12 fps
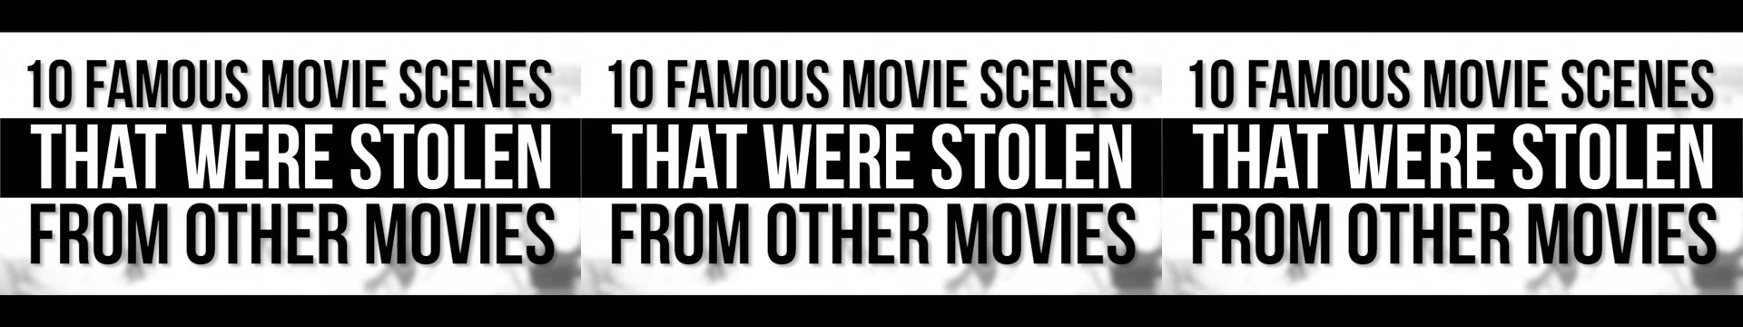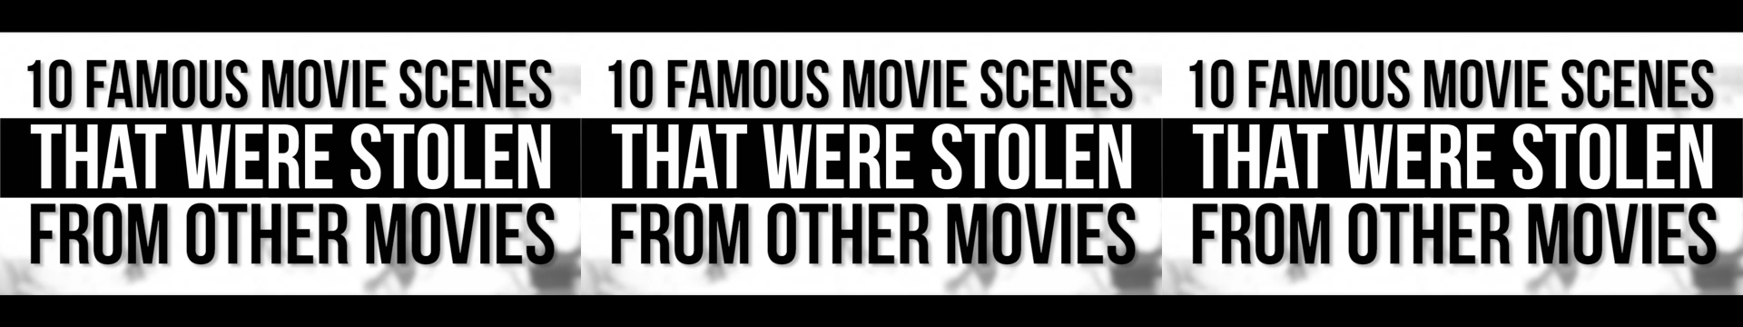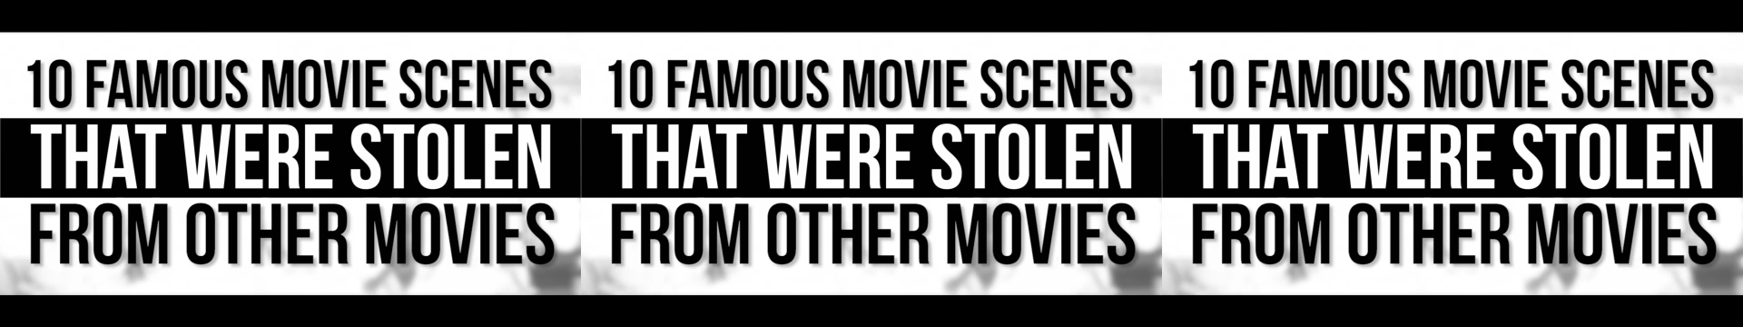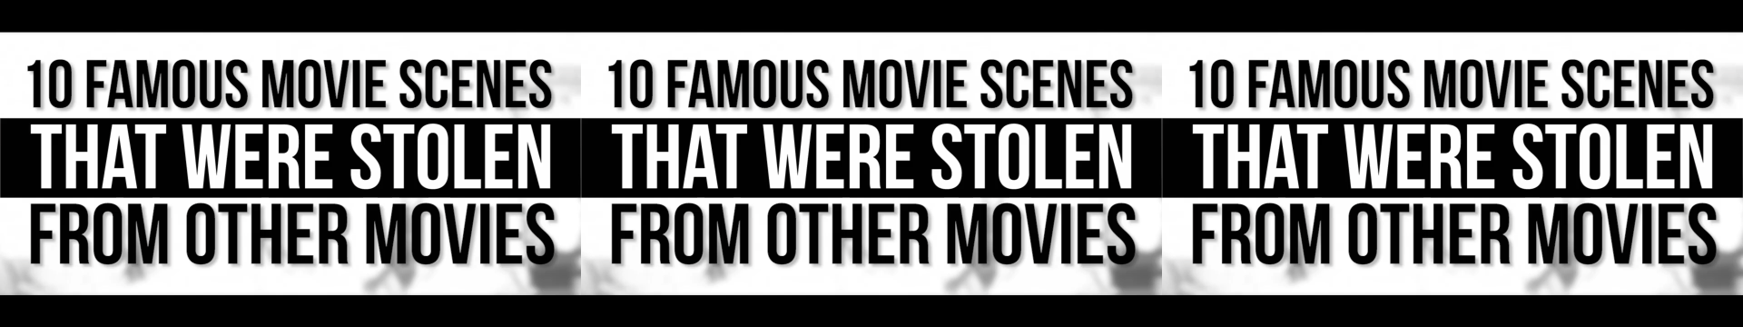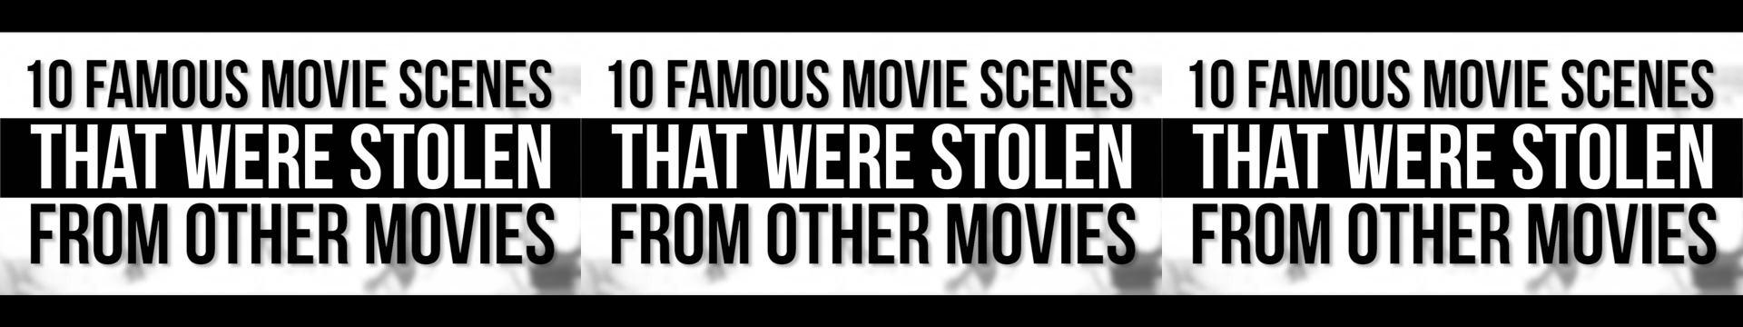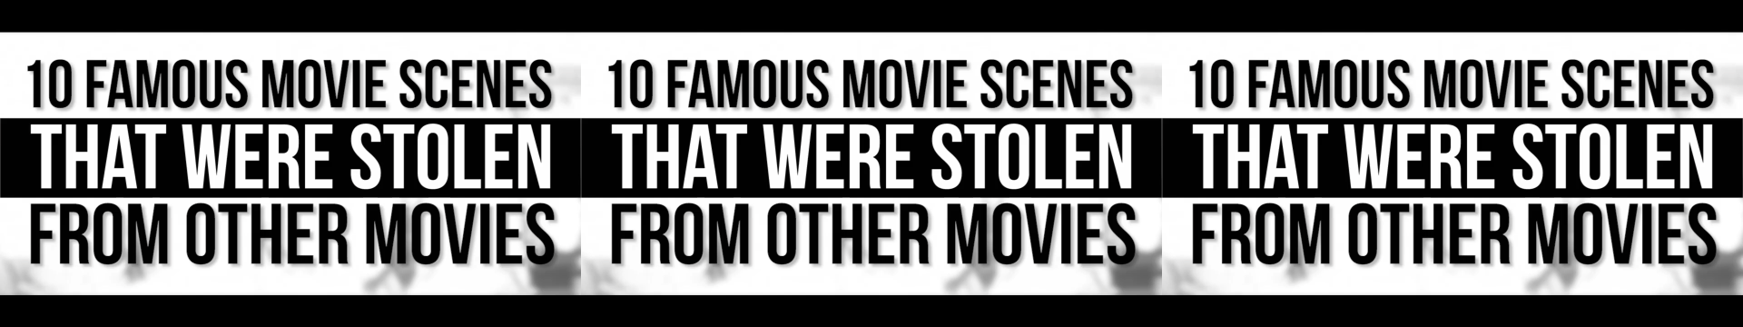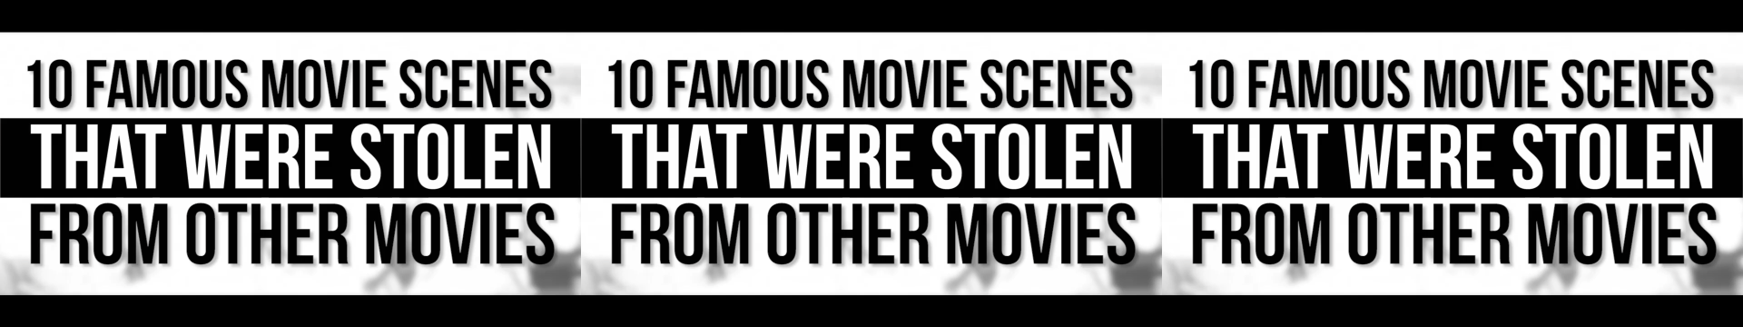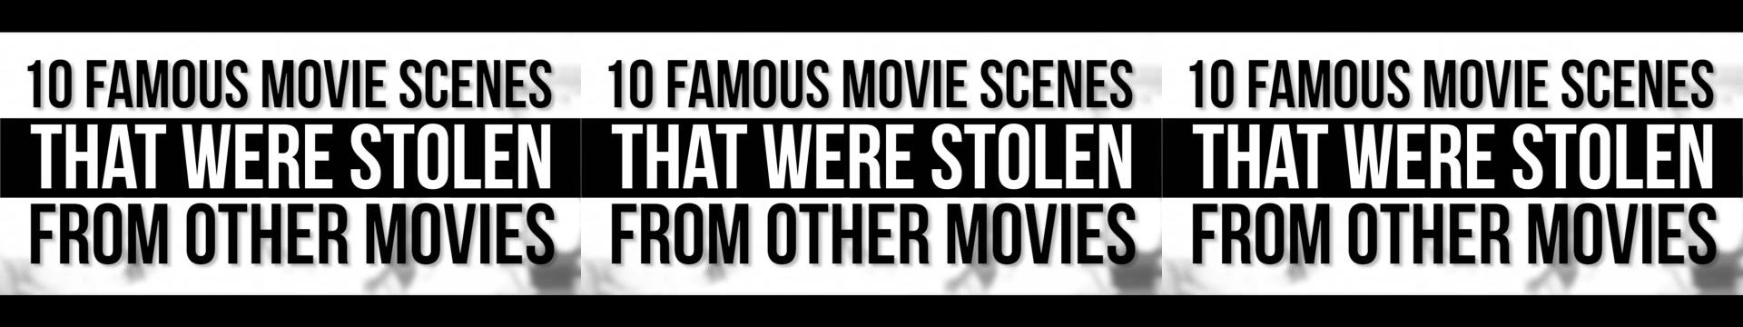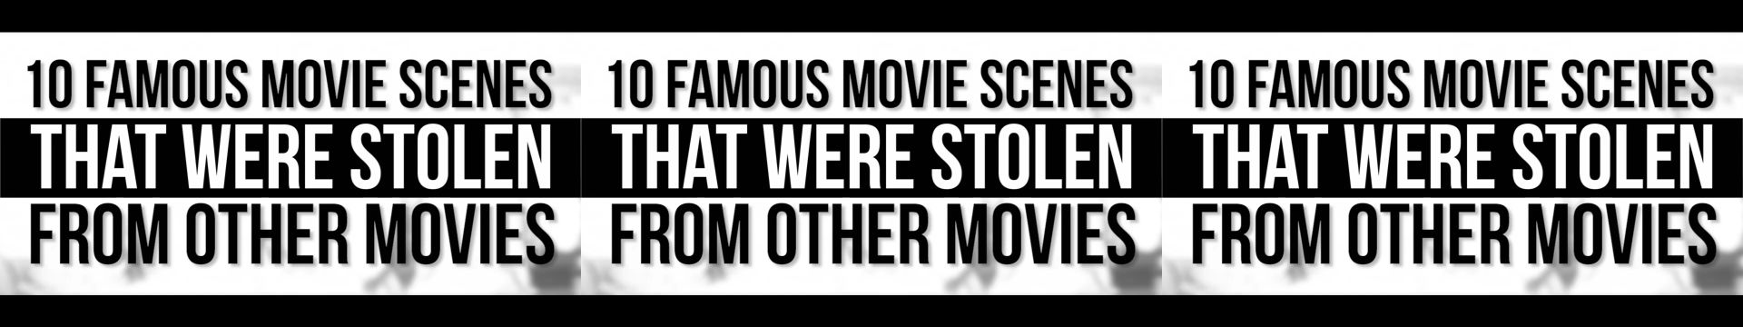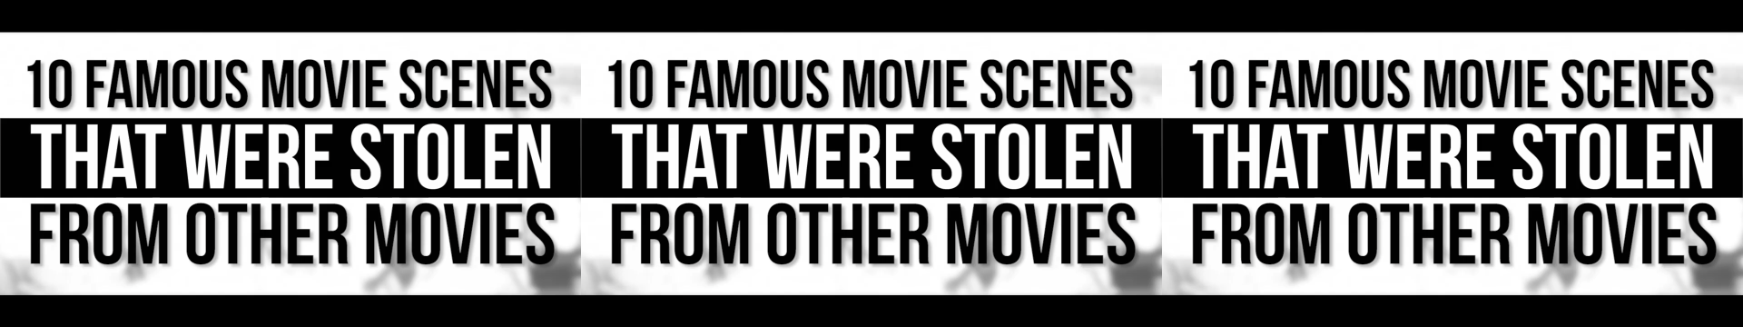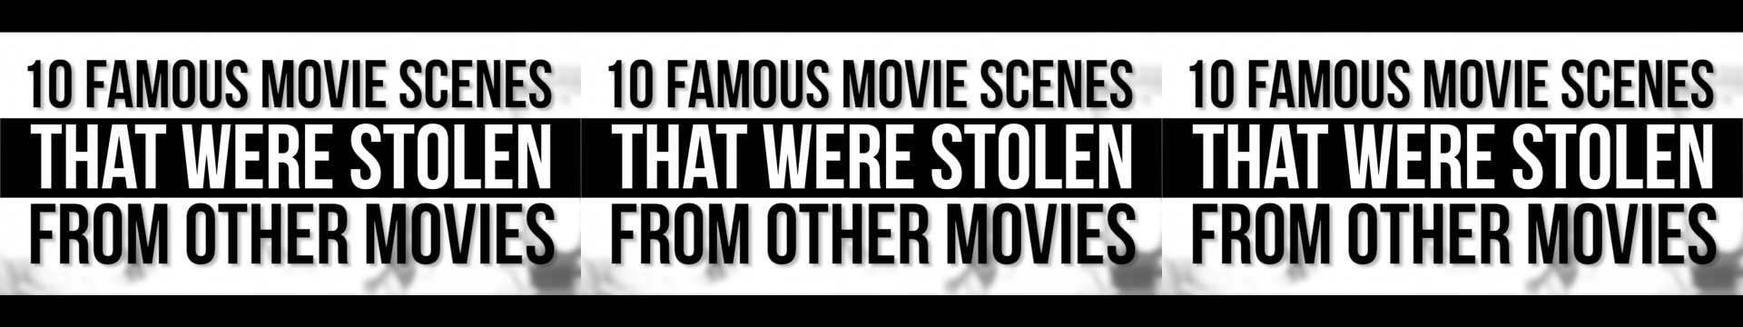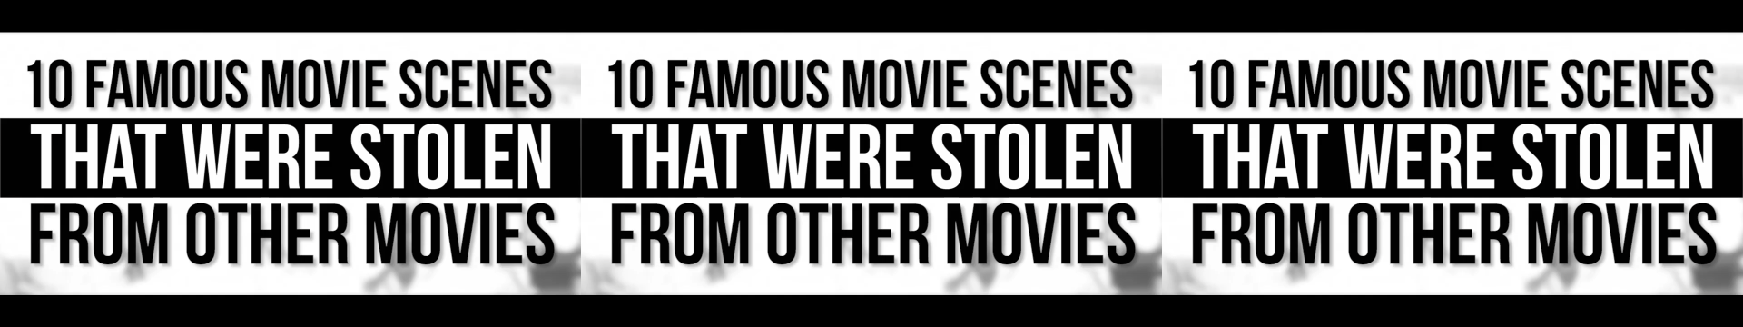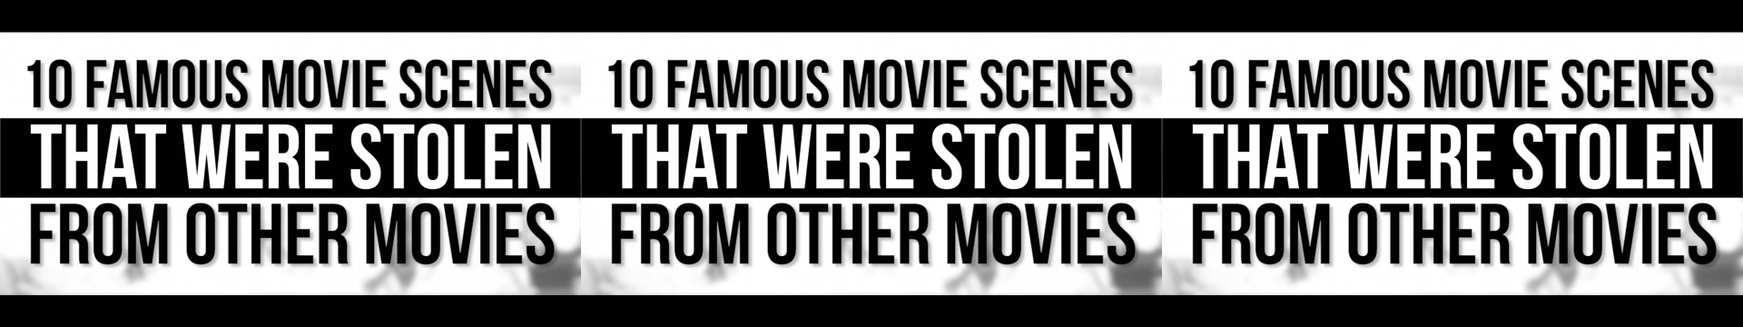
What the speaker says: [unreadable: no face in view]